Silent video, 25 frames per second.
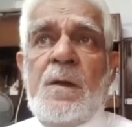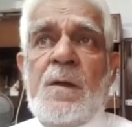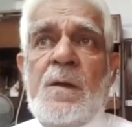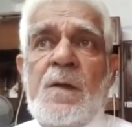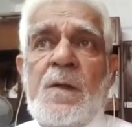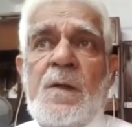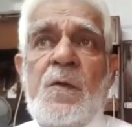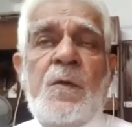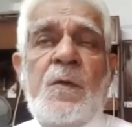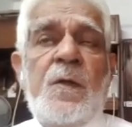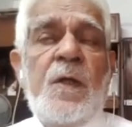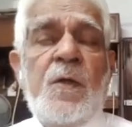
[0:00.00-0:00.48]

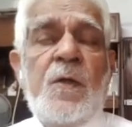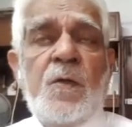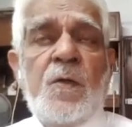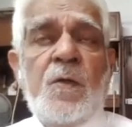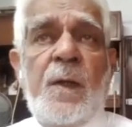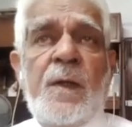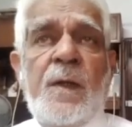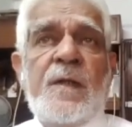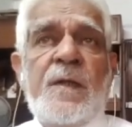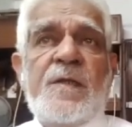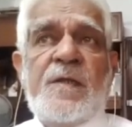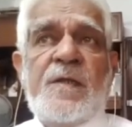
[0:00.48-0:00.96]
You need to
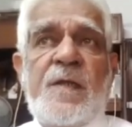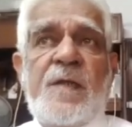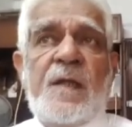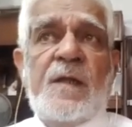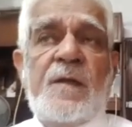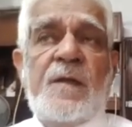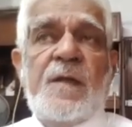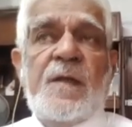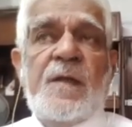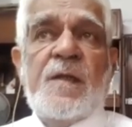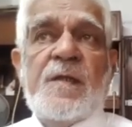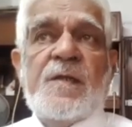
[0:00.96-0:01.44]

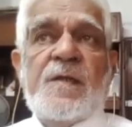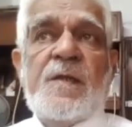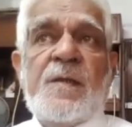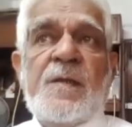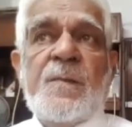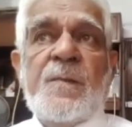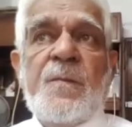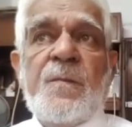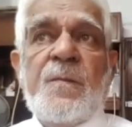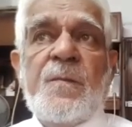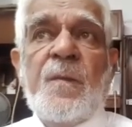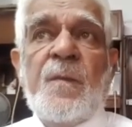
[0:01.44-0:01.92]
understand
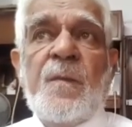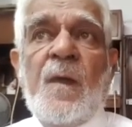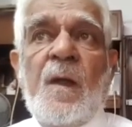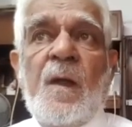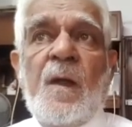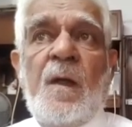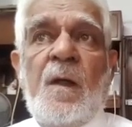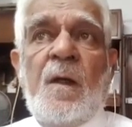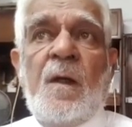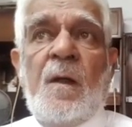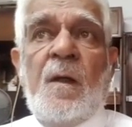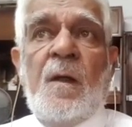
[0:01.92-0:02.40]

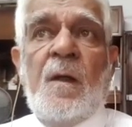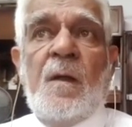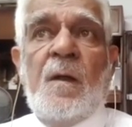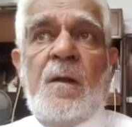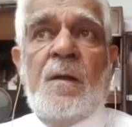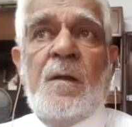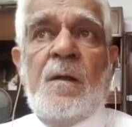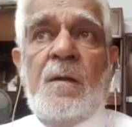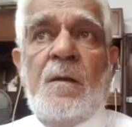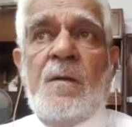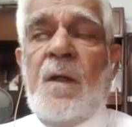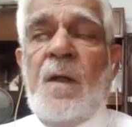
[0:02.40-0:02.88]

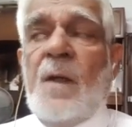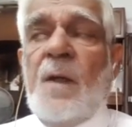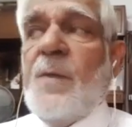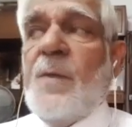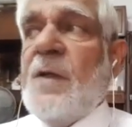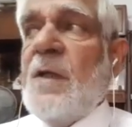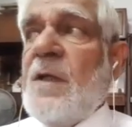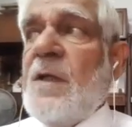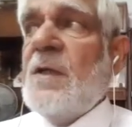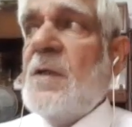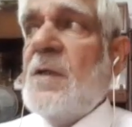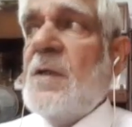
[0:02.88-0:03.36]
this.
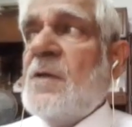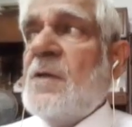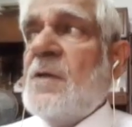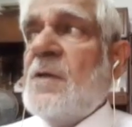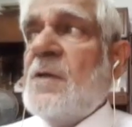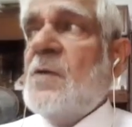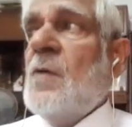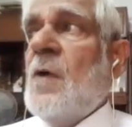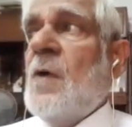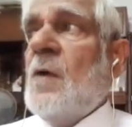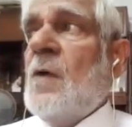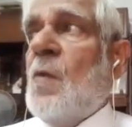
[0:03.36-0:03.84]
Remedies
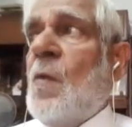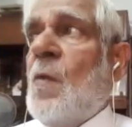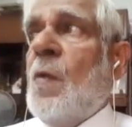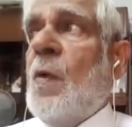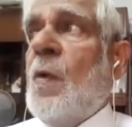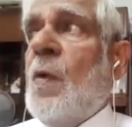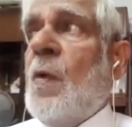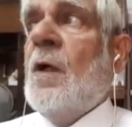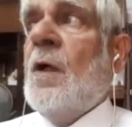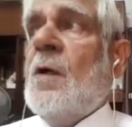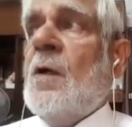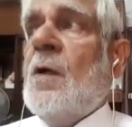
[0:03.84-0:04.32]
do not
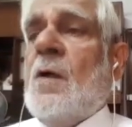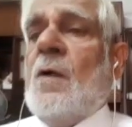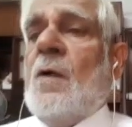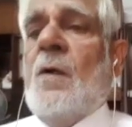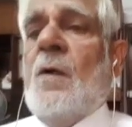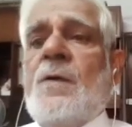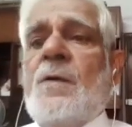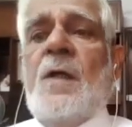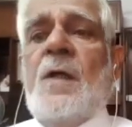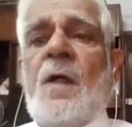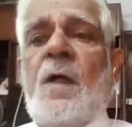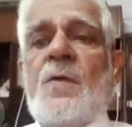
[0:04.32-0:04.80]
work
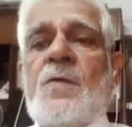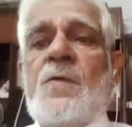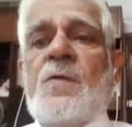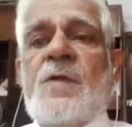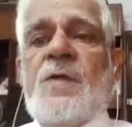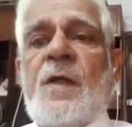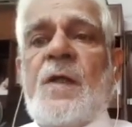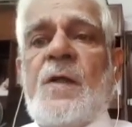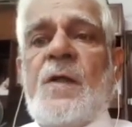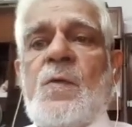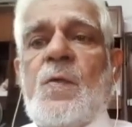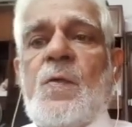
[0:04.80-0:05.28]
on the
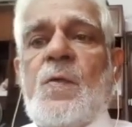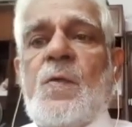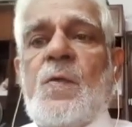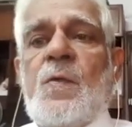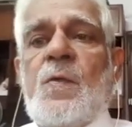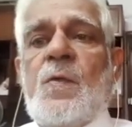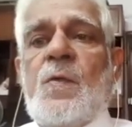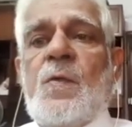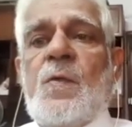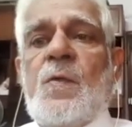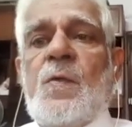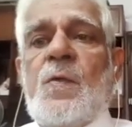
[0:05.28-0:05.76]
outside
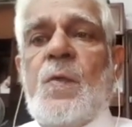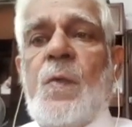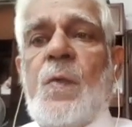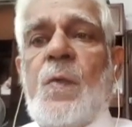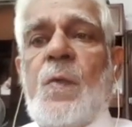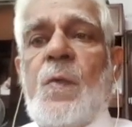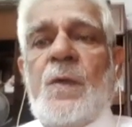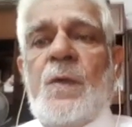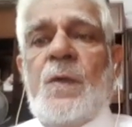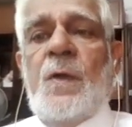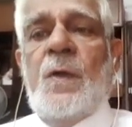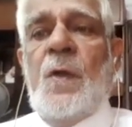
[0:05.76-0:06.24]
world.
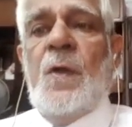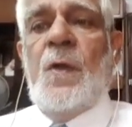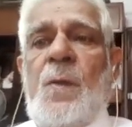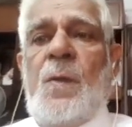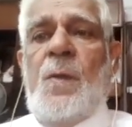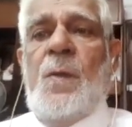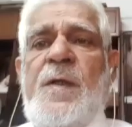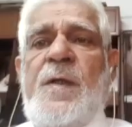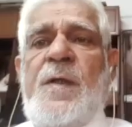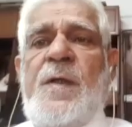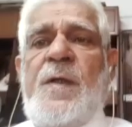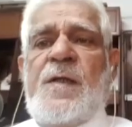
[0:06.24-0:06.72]

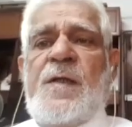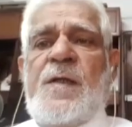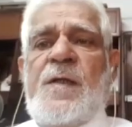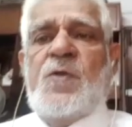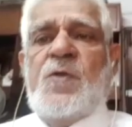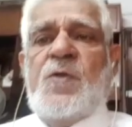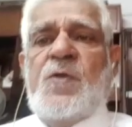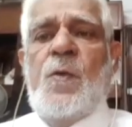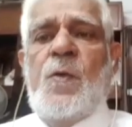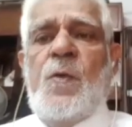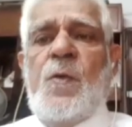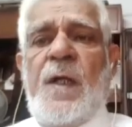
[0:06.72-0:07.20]
But yes,
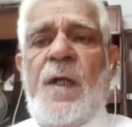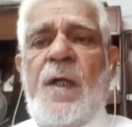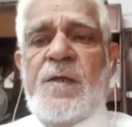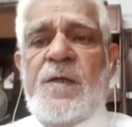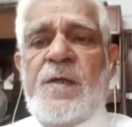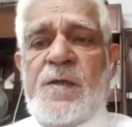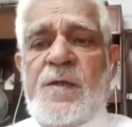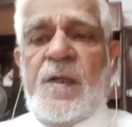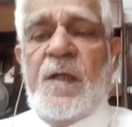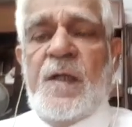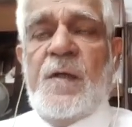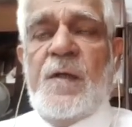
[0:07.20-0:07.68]
to an
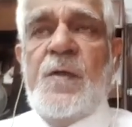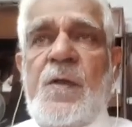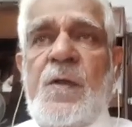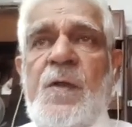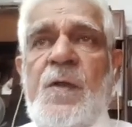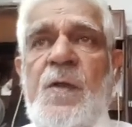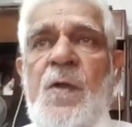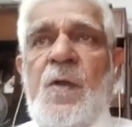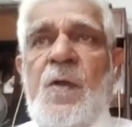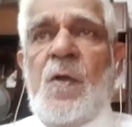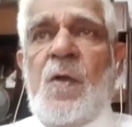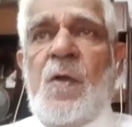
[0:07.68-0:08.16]
extent,
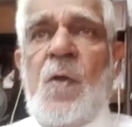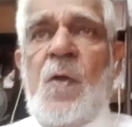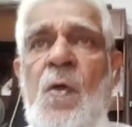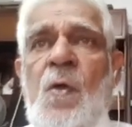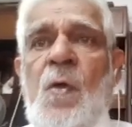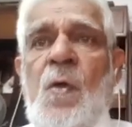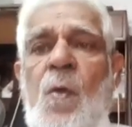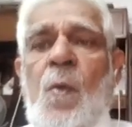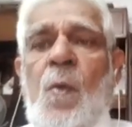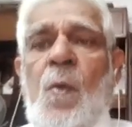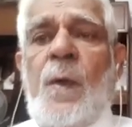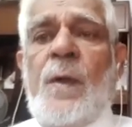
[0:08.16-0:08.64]

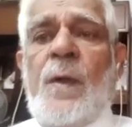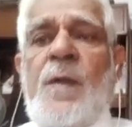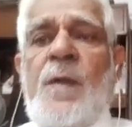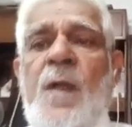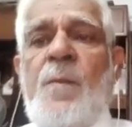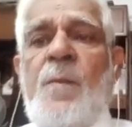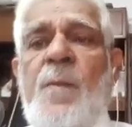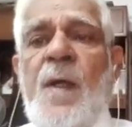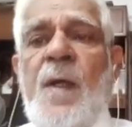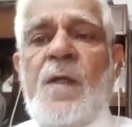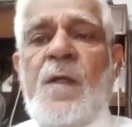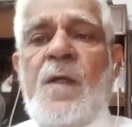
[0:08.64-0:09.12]
when they
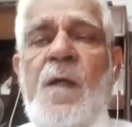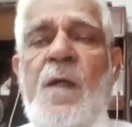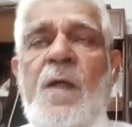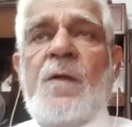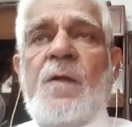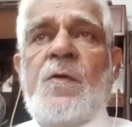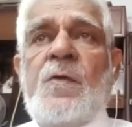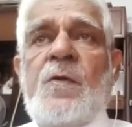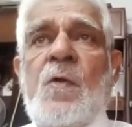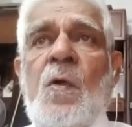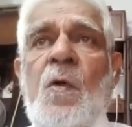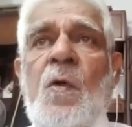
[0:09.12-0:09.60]
make
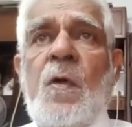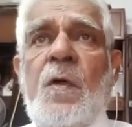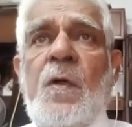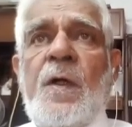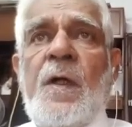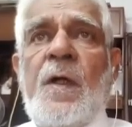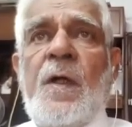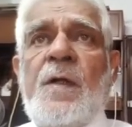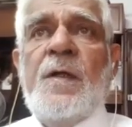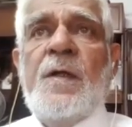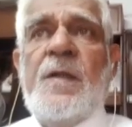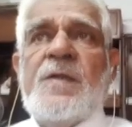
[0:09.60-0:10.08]
your
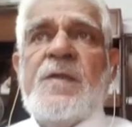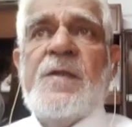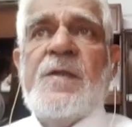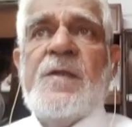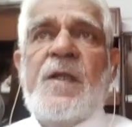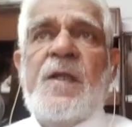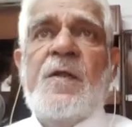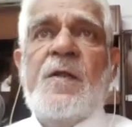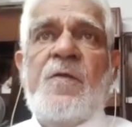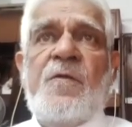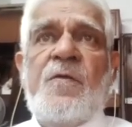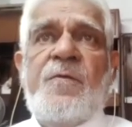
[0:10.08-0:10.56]
inner
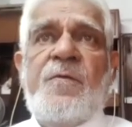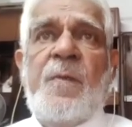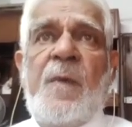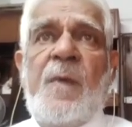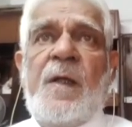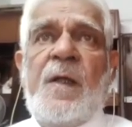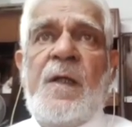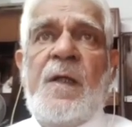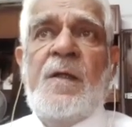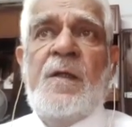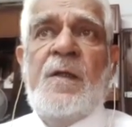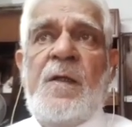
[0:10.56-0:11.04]
state of
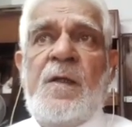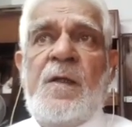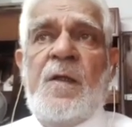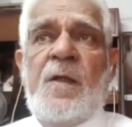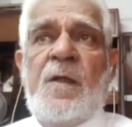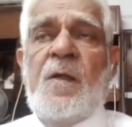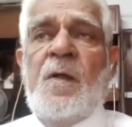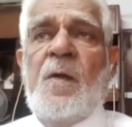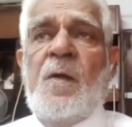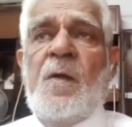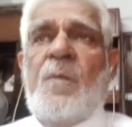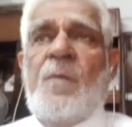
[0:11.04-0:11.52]
mind
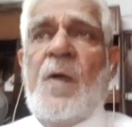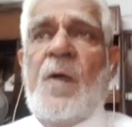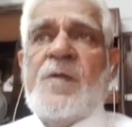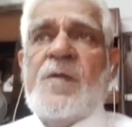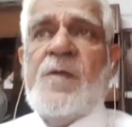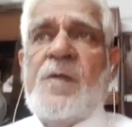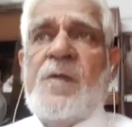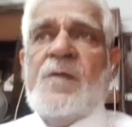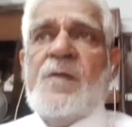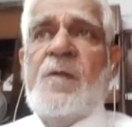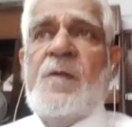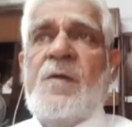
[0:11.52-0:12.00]

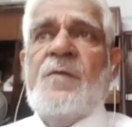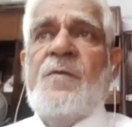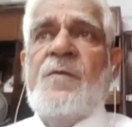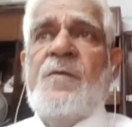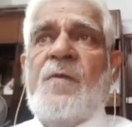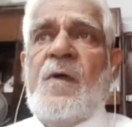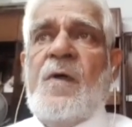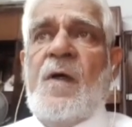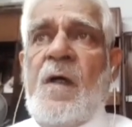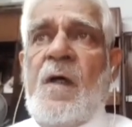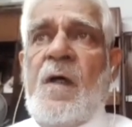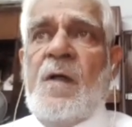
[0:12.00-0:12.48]
positive,
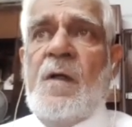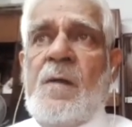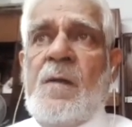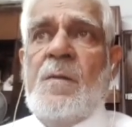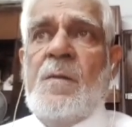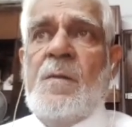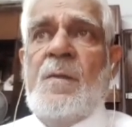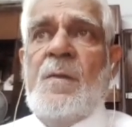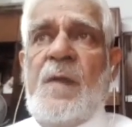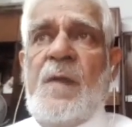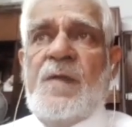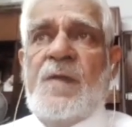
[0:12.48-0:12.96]

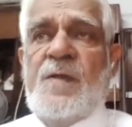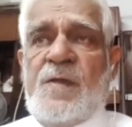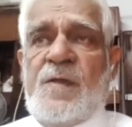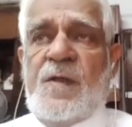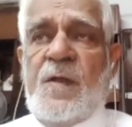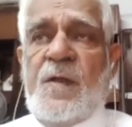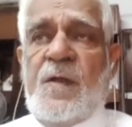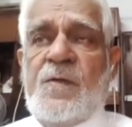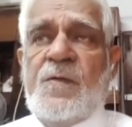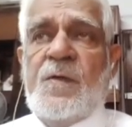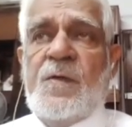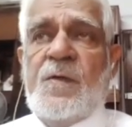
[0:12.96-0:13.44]
calm,
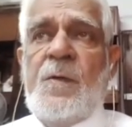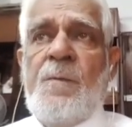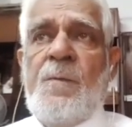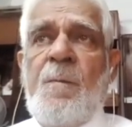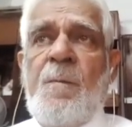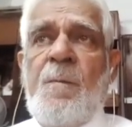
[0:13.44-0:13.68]
etc.,